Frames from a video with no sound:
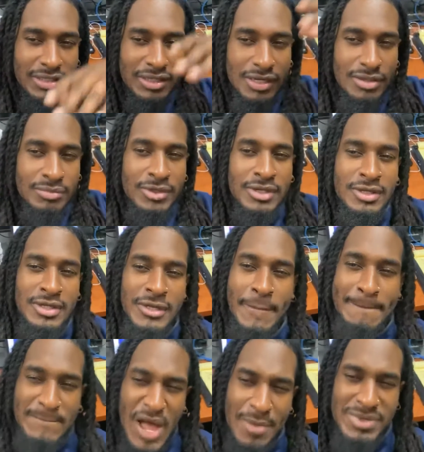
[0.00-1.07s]
up.
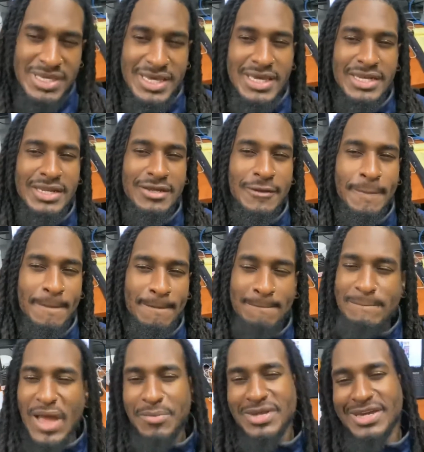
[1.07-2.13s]
I be hitting
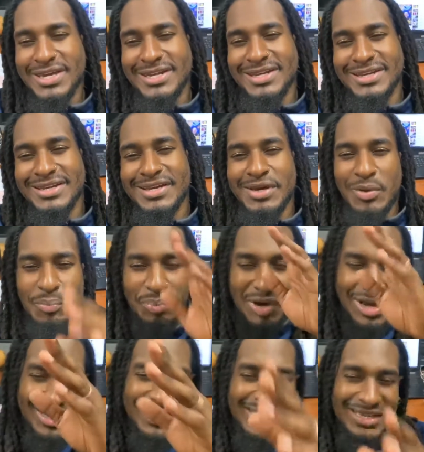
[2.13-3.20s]
it.
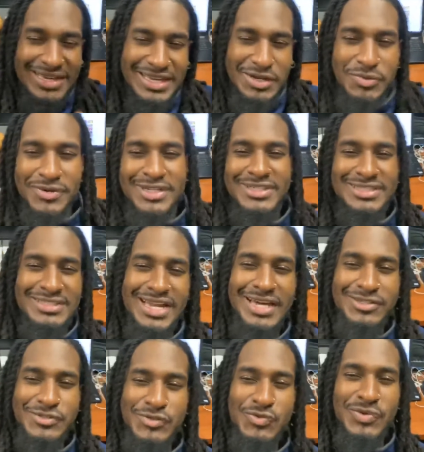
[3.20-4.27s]
But anyways, not
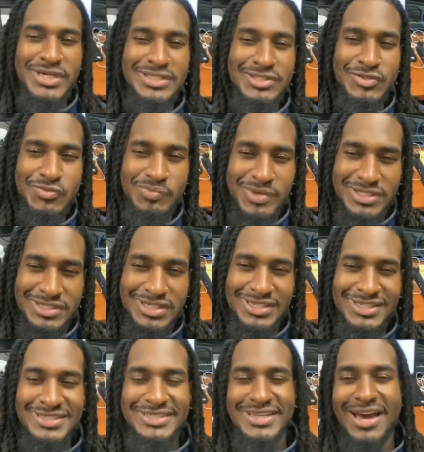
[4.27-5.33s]
to waste too much of
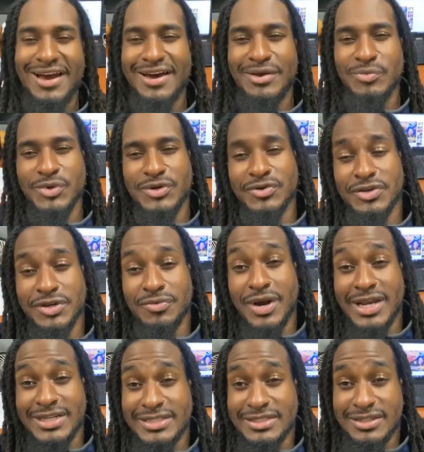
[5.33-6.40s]
your time, we're gonna get right
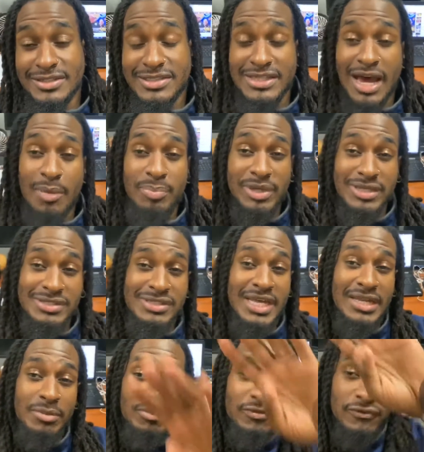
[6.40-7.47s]
into the topic. It's day
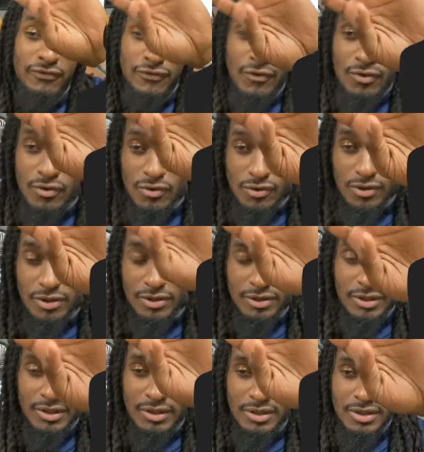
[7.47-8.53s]
number four
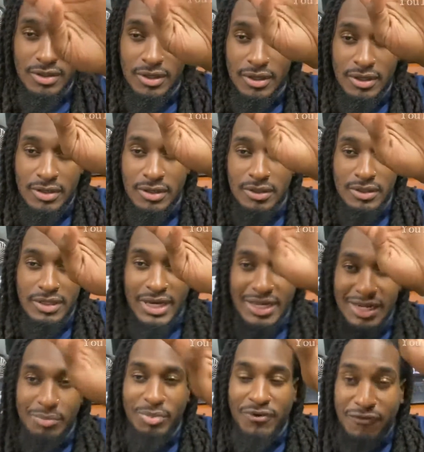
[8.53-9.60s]

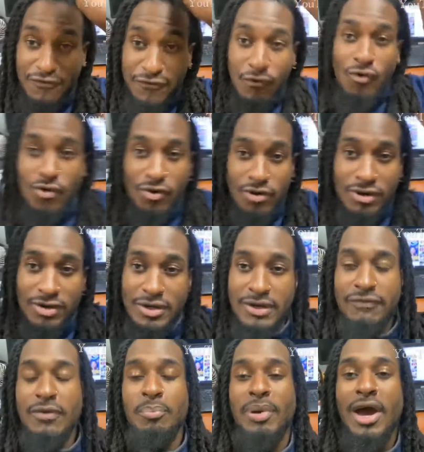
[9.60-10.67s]
of
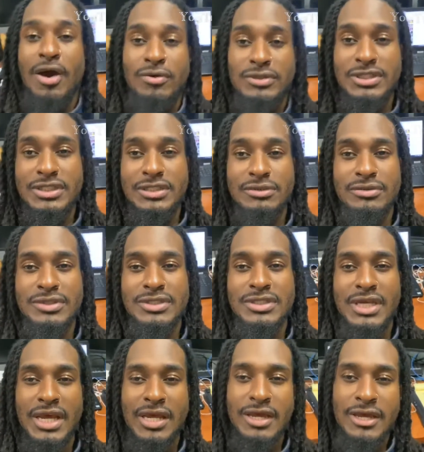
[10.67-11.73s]
the Power Series.
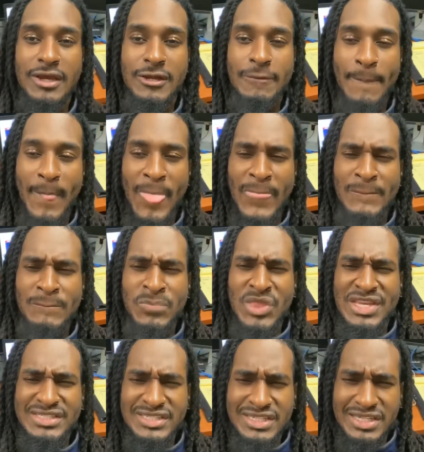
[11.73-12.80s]
And
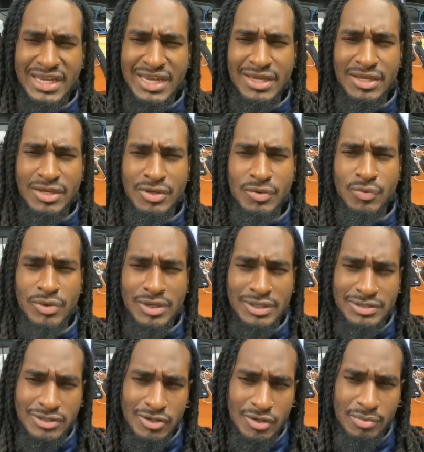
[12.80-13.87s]
today we're gonna
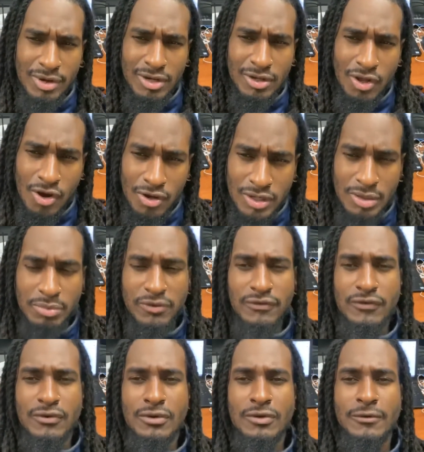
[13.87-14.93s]
talk about law number
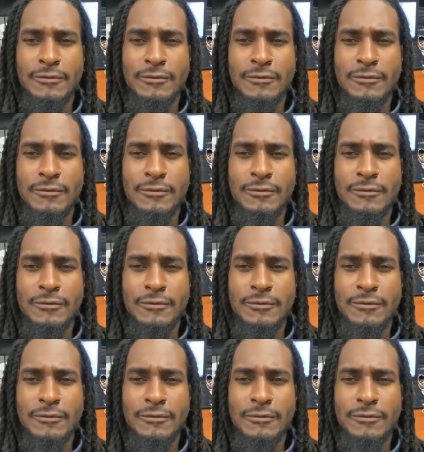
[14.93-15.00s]
4.